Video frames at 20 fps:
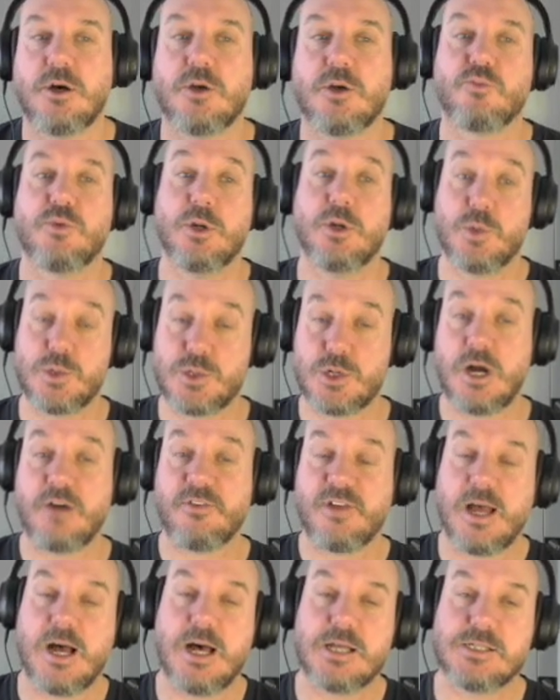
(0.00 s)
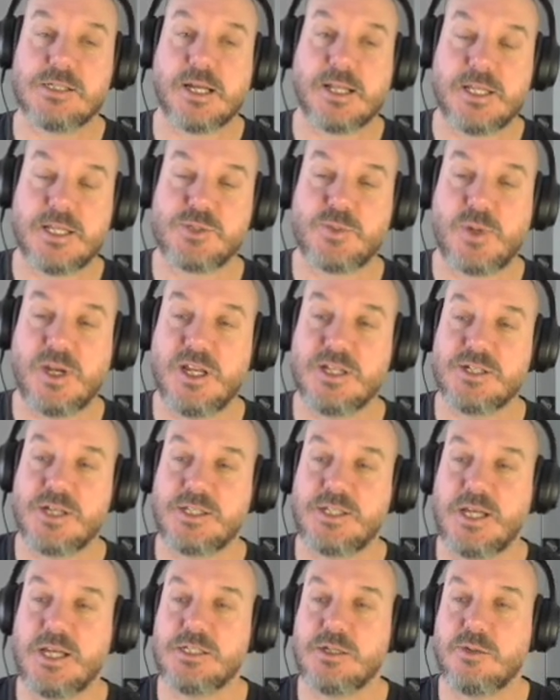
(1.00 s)
On rear-wheel drive cars like this one is, I
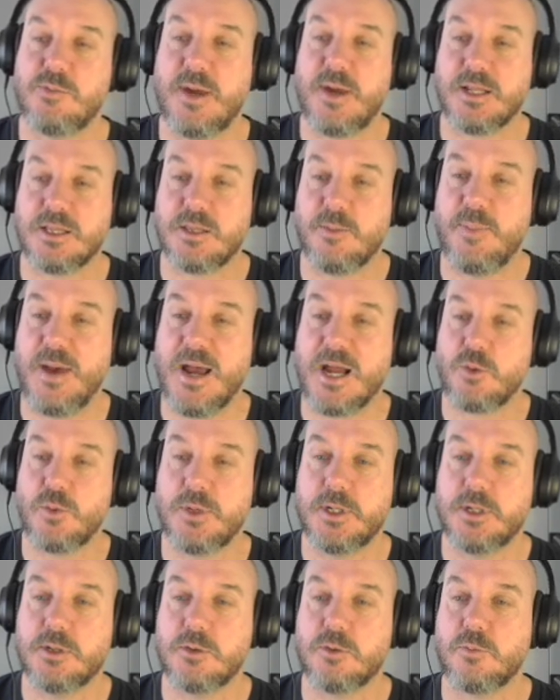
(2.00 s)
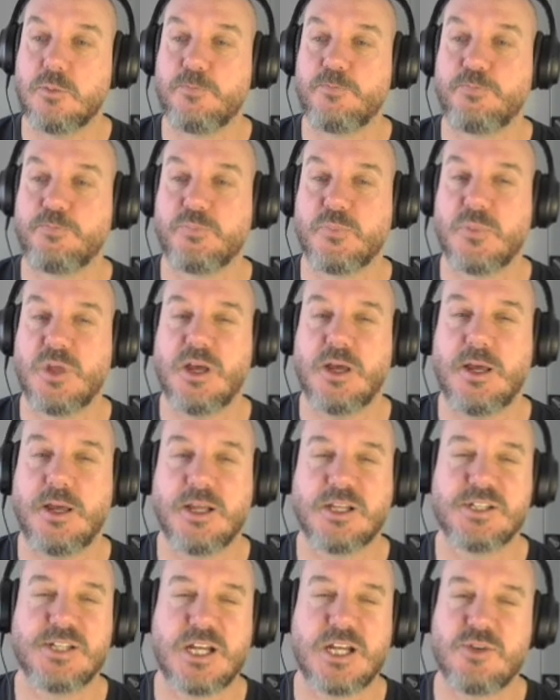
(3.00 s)
tend to make the back wheel
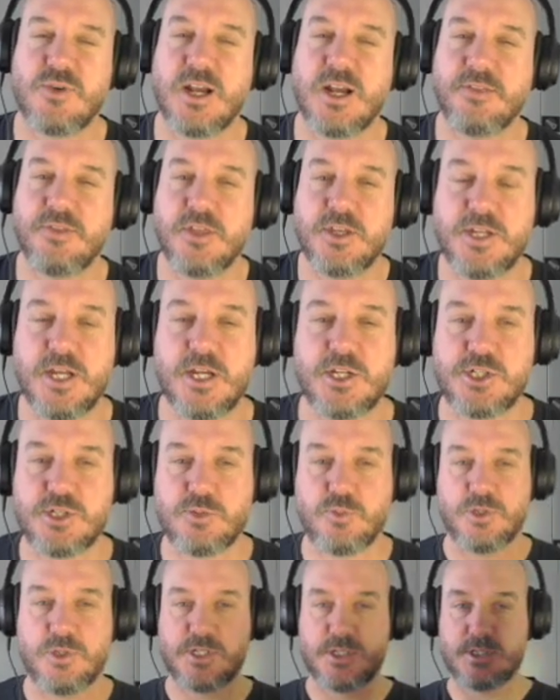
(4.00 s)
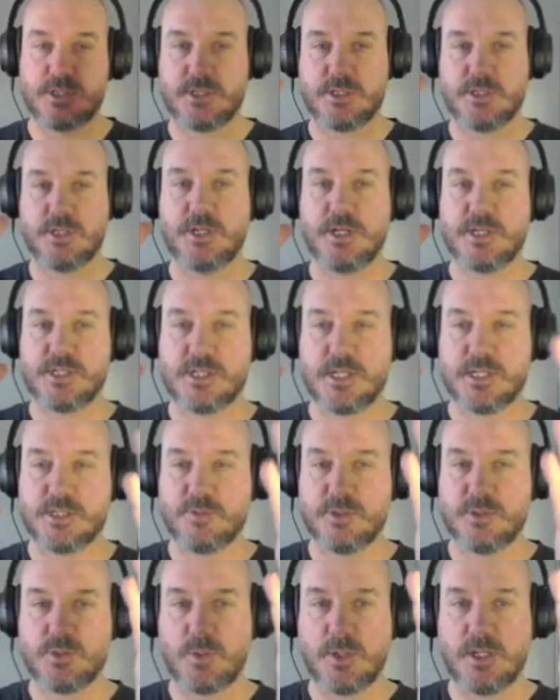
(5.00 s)
exaggerating the dish, which is the distance
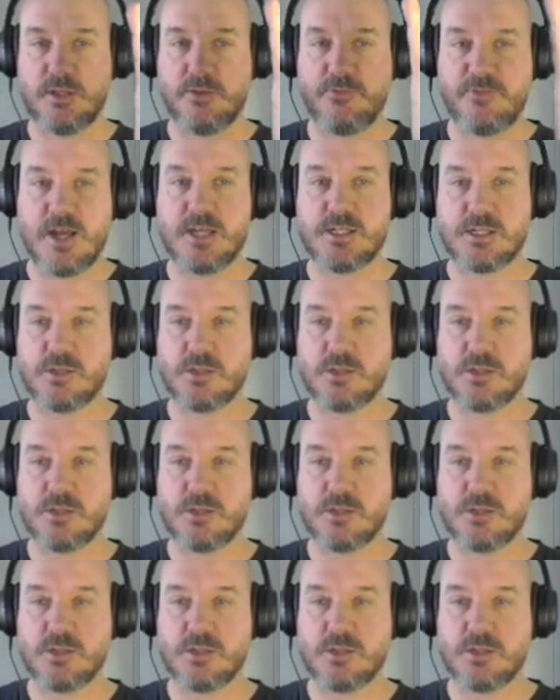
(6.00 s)
between the face of the